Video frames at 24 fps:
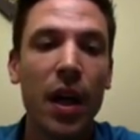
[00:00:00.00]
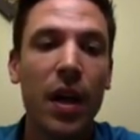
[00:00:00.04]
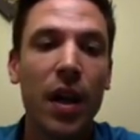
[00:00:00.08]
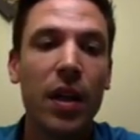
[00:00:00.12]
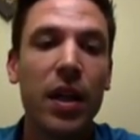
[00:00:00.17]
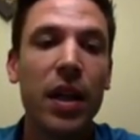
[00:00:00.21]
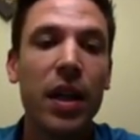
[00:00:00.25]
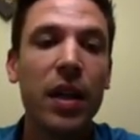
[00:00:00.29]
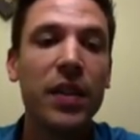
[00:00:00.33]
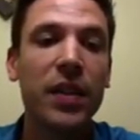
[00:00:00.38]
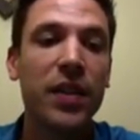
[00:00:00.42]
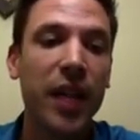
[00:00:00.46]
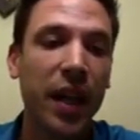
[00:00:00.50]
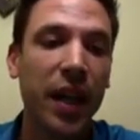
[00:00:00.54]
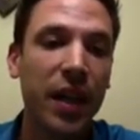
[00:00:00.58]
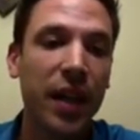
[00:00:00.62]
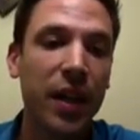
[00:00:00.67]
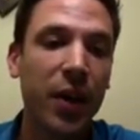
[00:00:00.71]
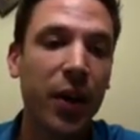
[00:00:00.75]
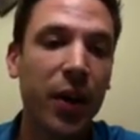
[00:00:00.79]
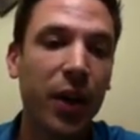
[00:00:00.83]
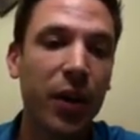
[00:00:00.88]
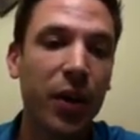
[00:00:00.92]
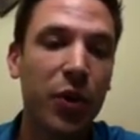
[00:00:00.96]
The
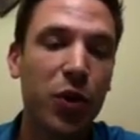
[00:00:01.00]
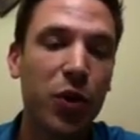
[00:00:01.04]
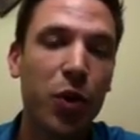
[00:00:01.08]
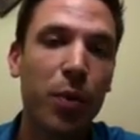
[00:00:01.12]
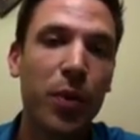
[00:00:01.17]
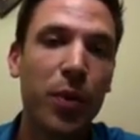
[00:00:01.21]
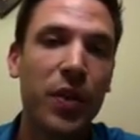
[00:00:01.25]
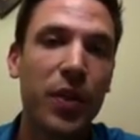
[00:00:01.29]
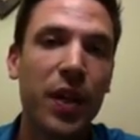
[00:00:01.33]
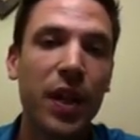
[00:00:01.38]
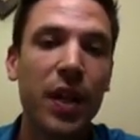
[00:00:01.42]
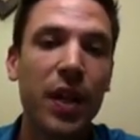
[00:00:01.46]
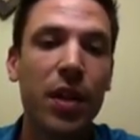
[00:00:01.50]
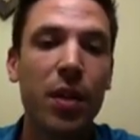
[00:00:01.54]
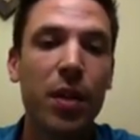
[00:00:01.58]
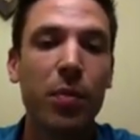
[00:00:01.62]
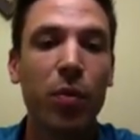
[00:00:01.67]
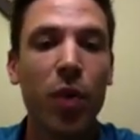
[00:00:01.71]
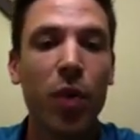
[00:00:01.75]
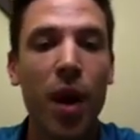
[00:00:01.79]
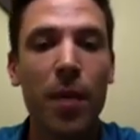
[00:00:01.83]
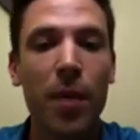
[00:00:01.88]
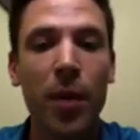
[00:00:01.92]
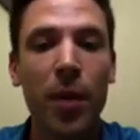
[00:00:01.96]
secondary consumers that eat the
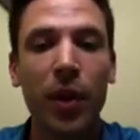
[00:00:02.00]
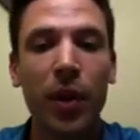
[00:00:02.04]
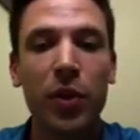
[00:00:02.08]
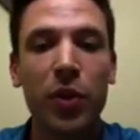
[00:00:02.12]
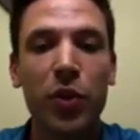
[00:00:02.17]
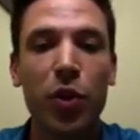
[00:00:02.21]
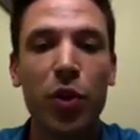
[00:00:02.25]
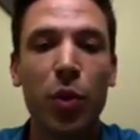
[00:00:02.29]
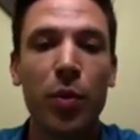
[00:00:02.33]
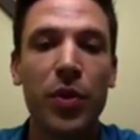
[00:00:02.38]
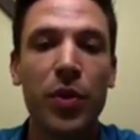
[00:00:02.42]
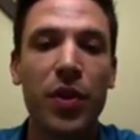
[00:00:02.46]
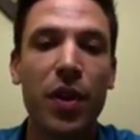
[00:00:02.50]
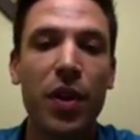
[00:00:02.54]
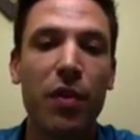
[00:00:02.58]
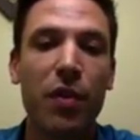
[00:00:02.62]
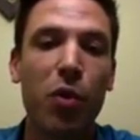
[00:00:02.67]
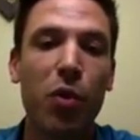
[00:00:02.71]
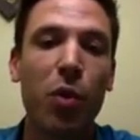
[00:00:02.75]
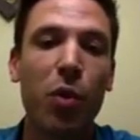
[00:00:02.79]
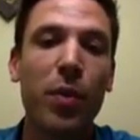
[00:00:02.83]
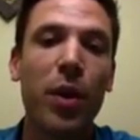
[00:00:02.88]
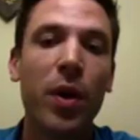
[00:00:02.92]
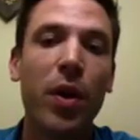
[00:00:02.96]
primary consumers,
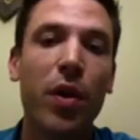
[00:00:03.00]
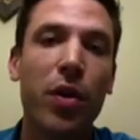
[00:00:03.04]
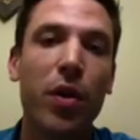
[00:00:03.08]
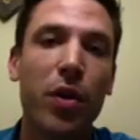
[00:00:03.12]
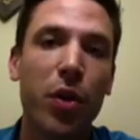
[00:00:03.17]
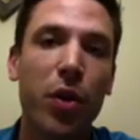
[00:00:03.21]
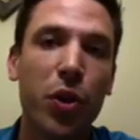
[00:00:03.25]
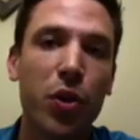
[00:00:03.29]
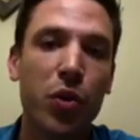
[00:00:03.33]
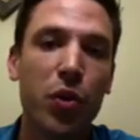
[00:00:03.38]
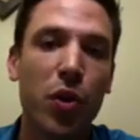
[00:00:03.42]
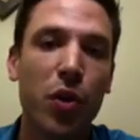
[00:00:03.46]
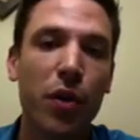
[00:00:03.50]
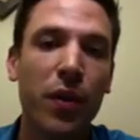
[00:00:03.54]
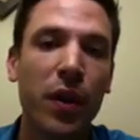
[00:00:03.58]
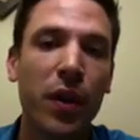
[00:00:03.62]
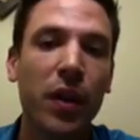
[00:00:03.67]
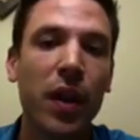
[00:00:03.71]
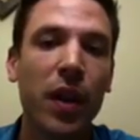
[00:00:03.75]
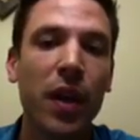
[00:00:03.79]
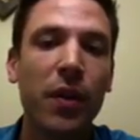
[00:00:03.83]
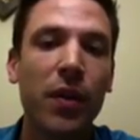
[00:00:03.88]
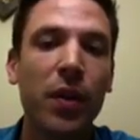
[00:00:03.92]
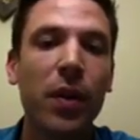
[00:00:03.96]
therefore, will be our third trophic
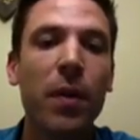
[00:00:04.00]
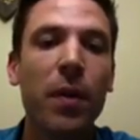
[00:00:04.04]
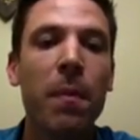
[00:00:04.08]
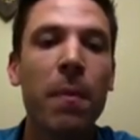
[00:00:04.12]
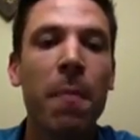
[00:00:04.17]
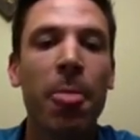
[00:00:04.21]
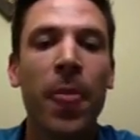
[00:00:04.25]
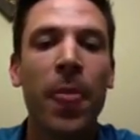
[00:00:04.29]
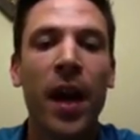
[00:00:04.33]
level.